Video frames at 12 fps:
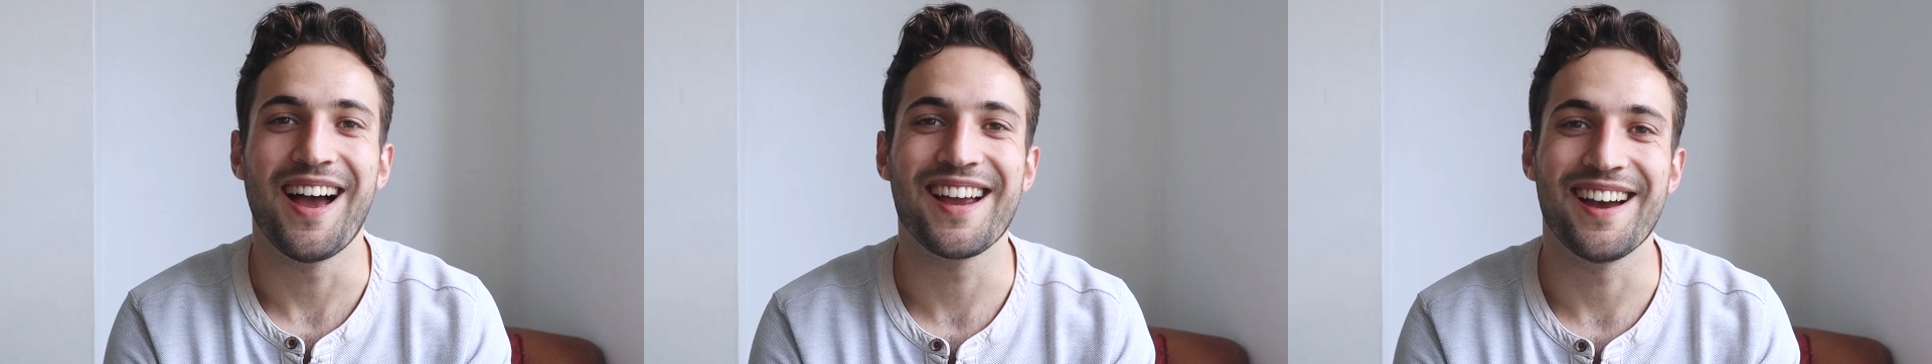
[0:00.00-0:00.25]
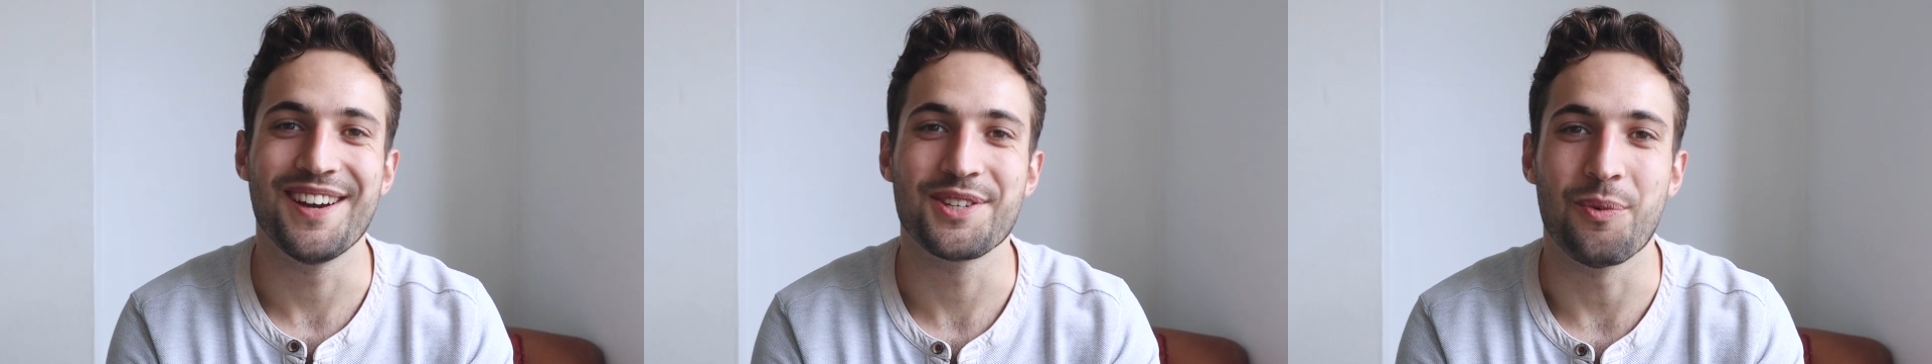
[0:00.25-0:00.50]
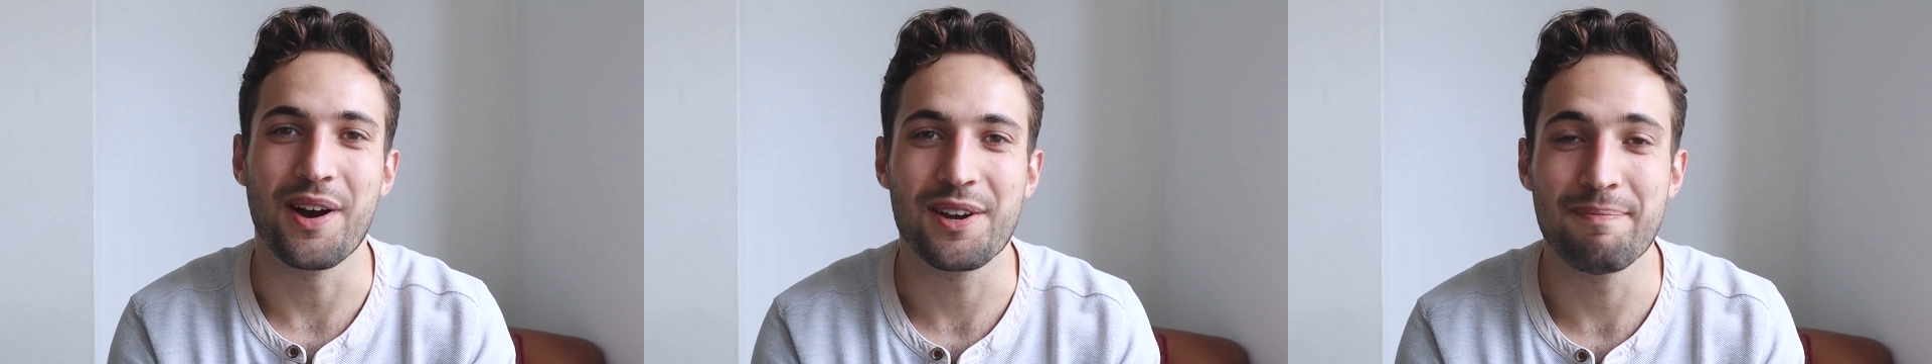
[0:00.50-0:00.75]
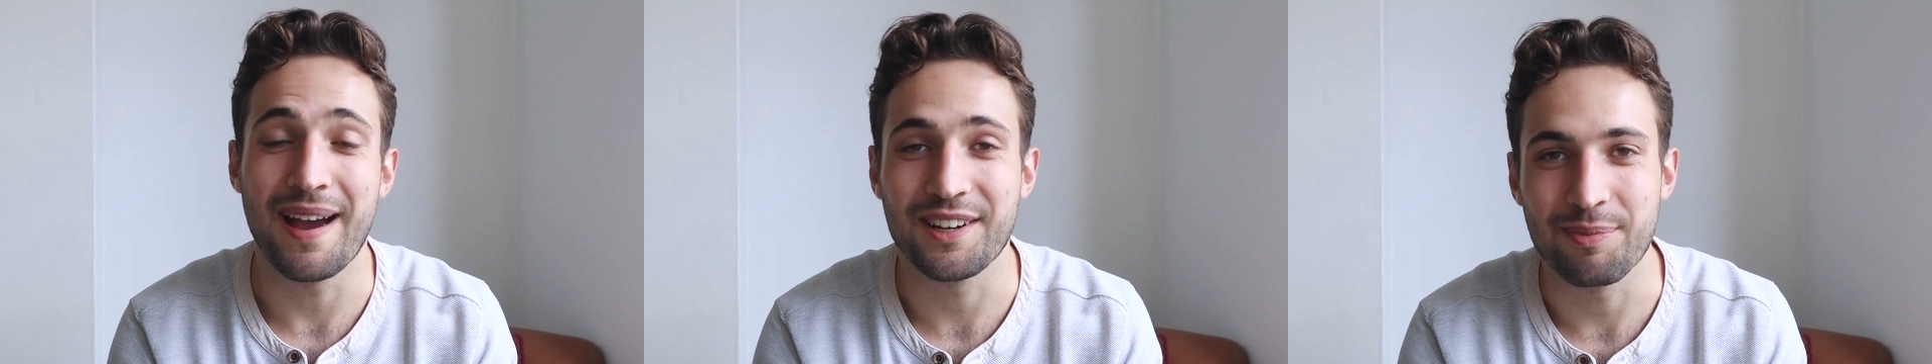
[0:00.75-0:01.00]
Hi guys,
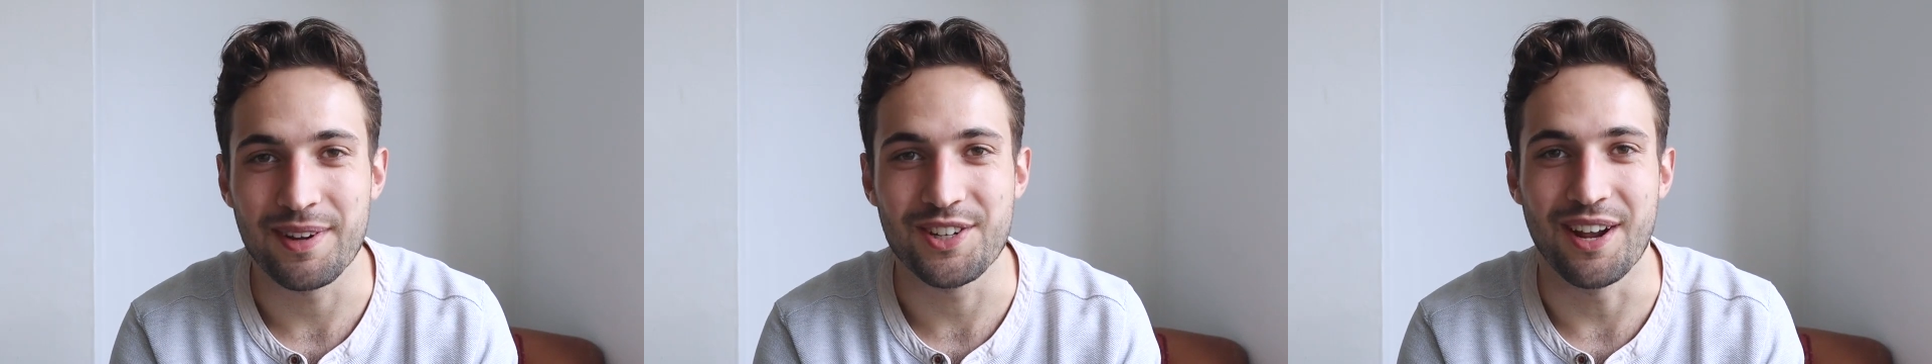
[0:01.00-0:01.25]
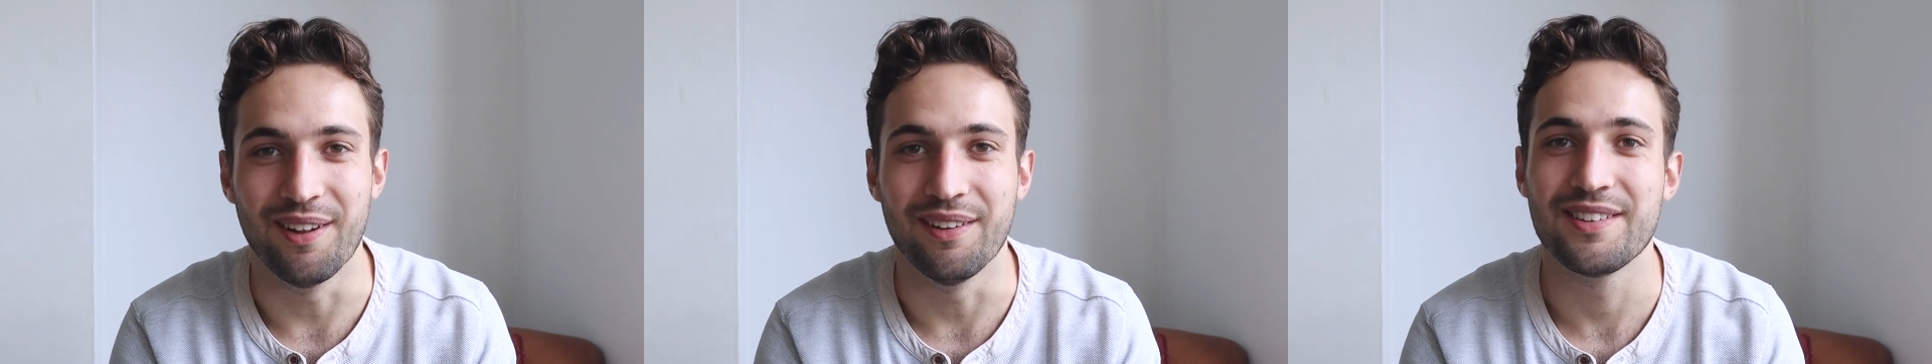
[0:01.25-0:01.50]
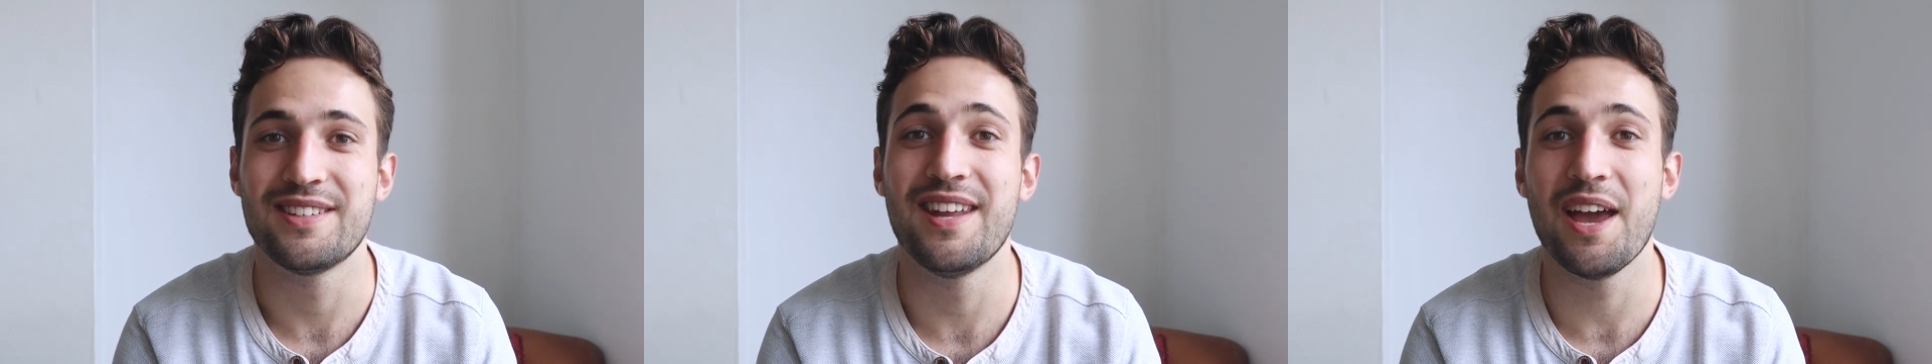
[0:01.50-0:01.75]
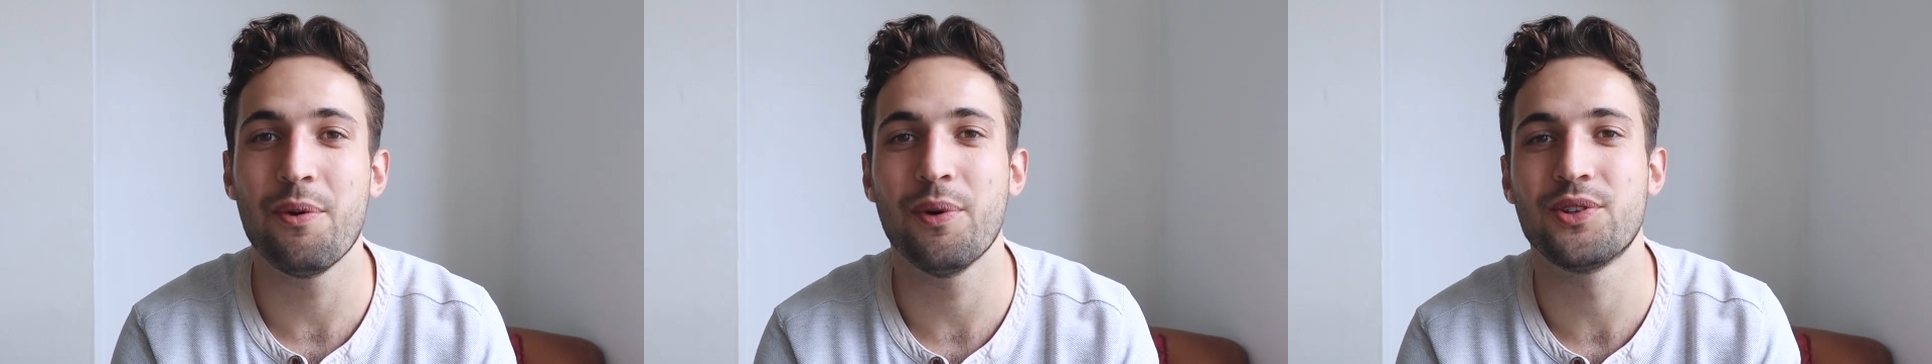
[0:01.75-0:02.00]
welcome back to my channel.
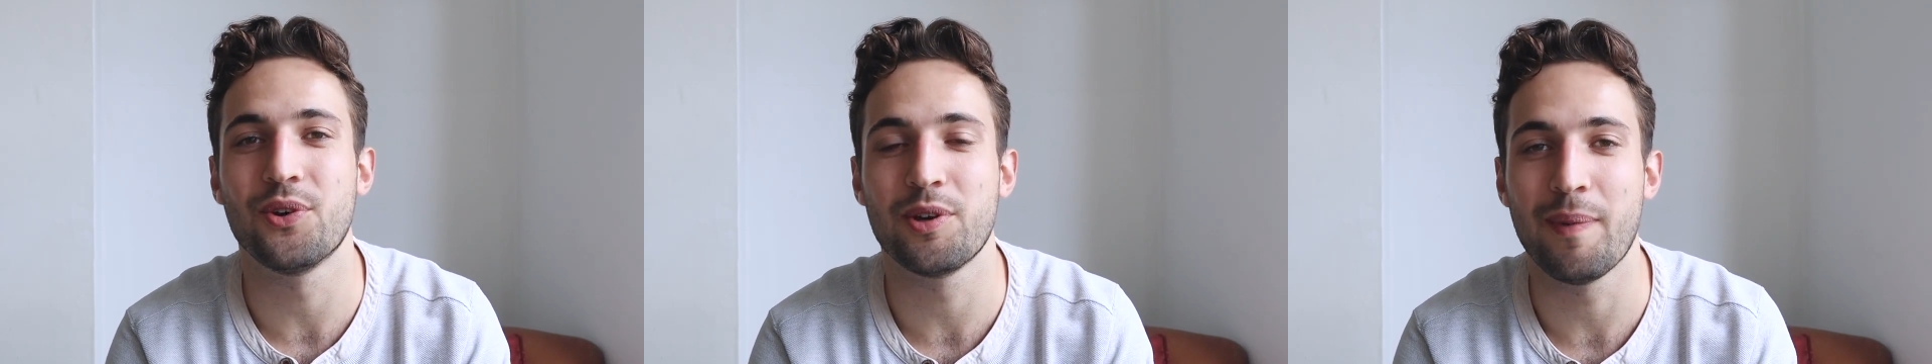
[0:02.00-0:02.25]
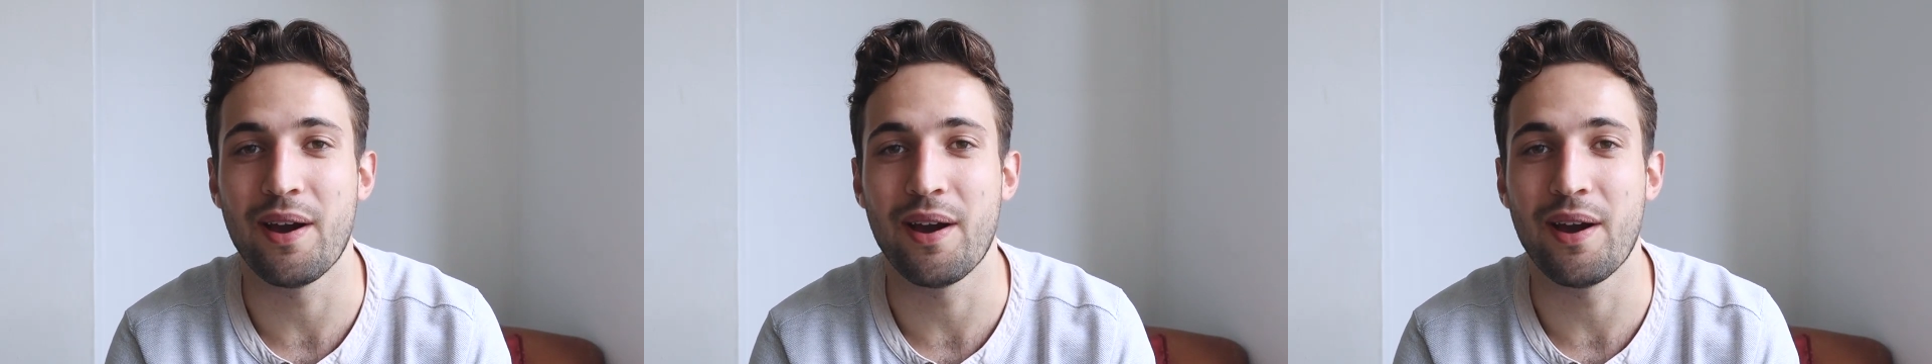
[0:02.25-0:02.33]
Today we're talking